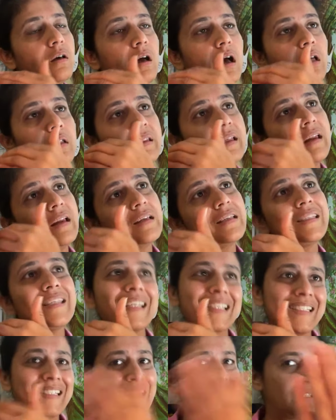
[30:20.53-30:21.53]
There are
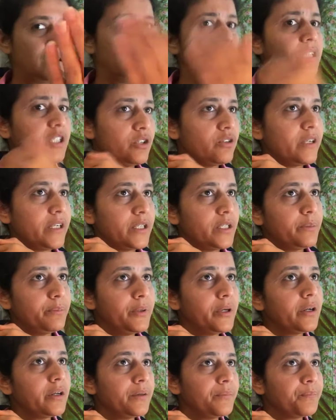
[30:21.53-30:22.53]
6 tests. Did you read the
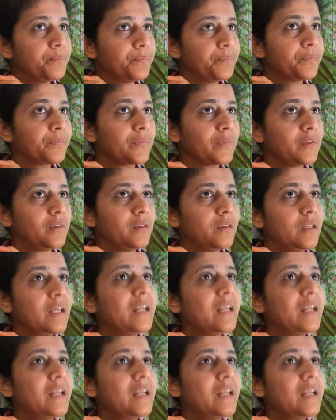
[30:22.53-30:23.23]
book? There